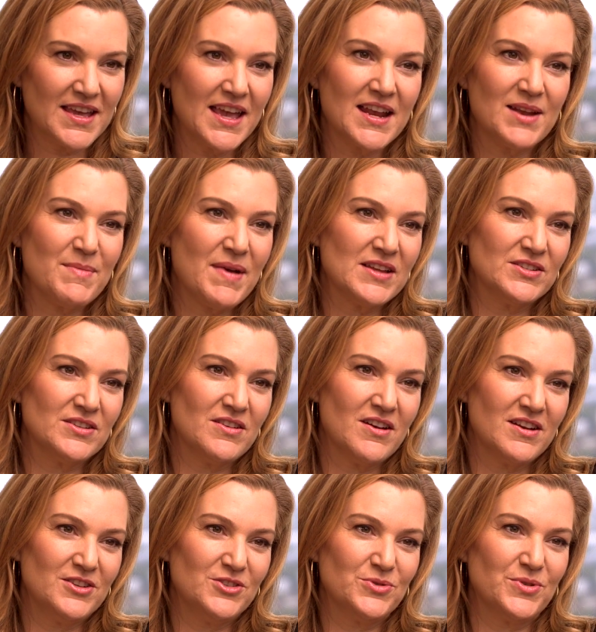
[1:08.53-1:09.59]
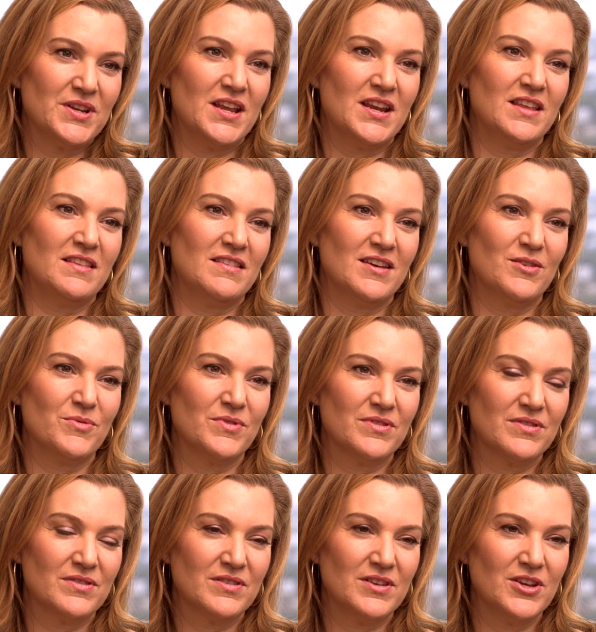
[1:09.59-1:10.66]
I can't imagine not enjoying anything
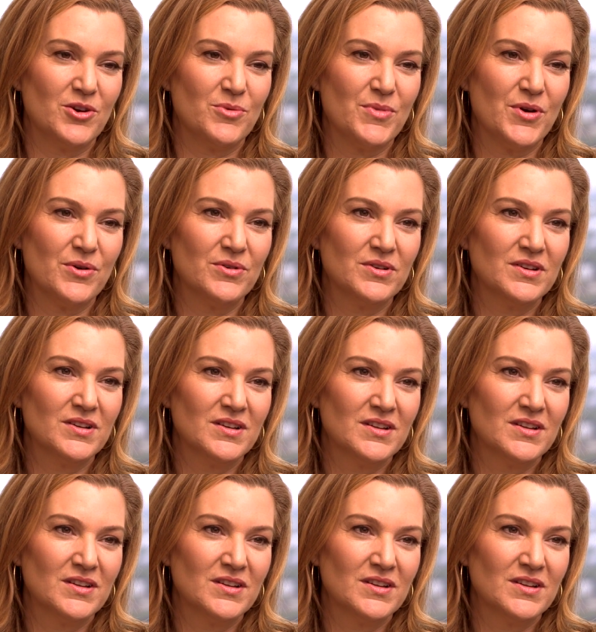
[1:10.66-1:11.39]
with Guillermo.